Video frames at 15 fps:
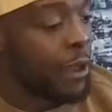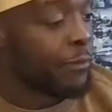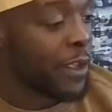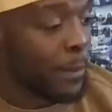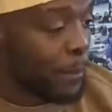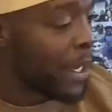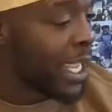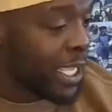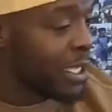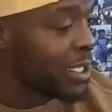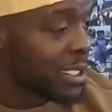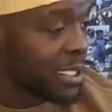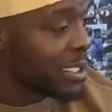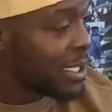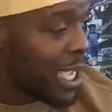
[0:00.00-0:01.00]
that I think
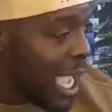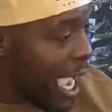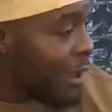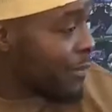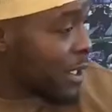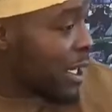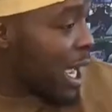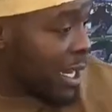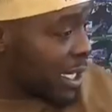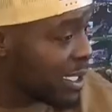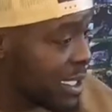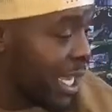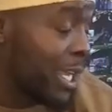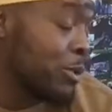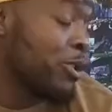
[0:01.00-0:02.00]
players have to kind
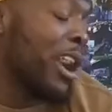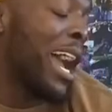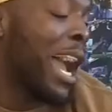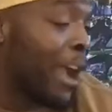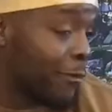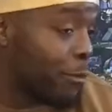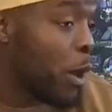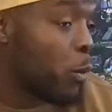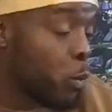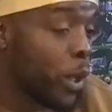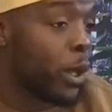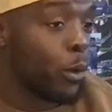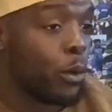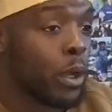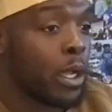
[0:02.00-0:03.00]
of take. Not have, but
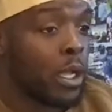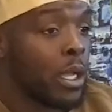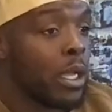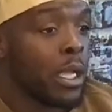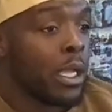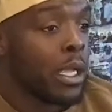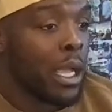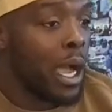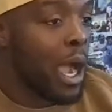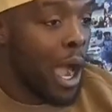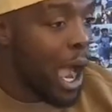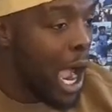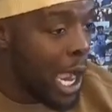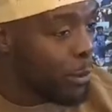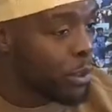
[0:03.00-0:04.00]
will.
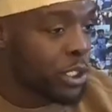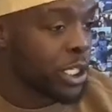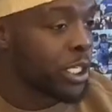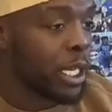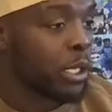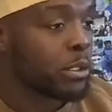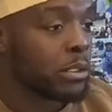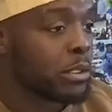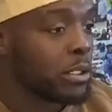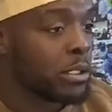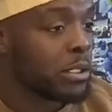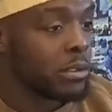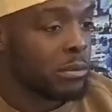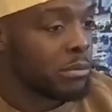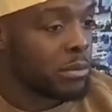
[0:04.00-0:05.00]
I was going to
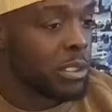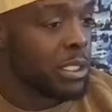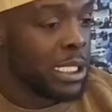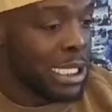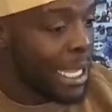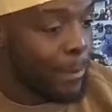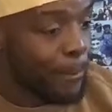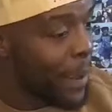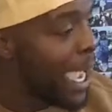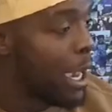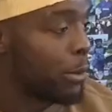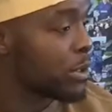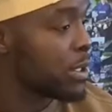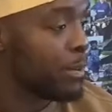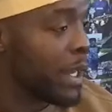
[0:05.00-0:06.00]
limp
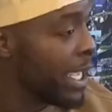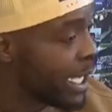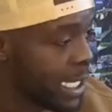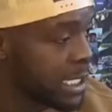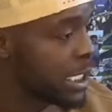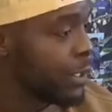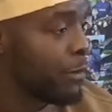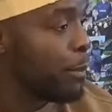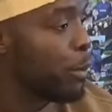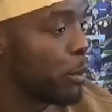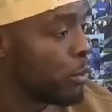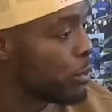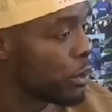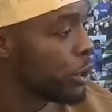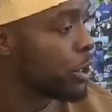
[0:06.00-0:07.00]
out to play against
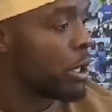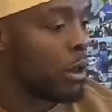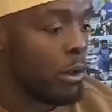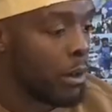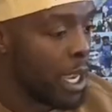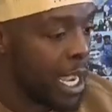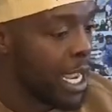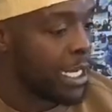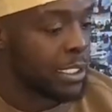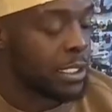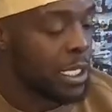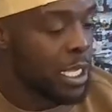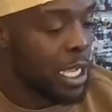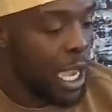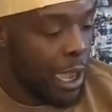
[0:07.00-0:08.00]
Liverpool, you know,
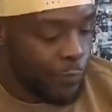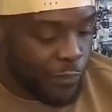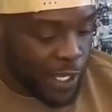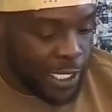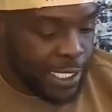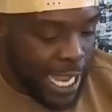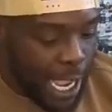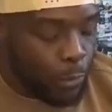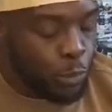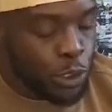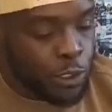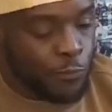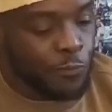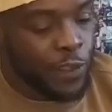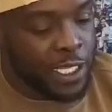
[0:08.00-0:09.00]
and I think that
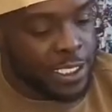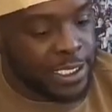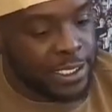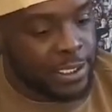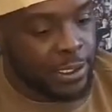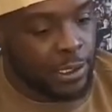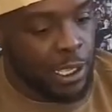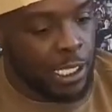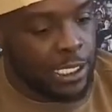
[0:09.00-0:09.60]
was a fix.